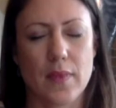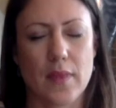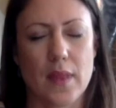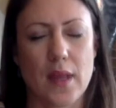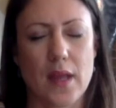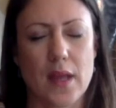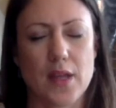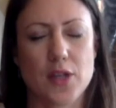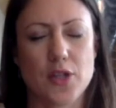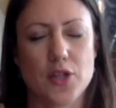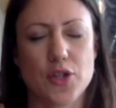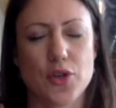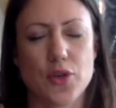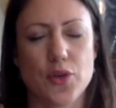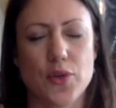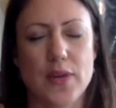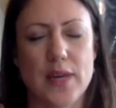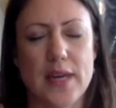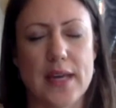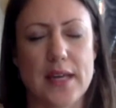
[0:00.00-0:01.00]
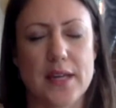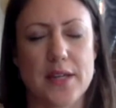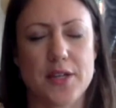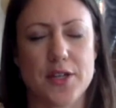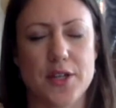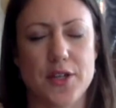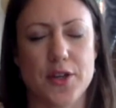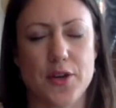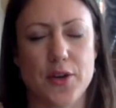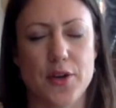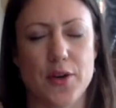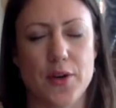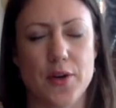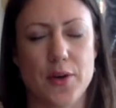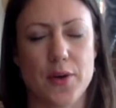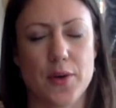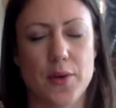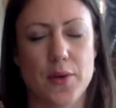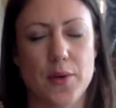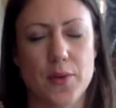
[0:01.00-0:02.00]
And tuning into
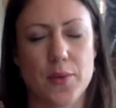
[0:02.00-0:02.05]
your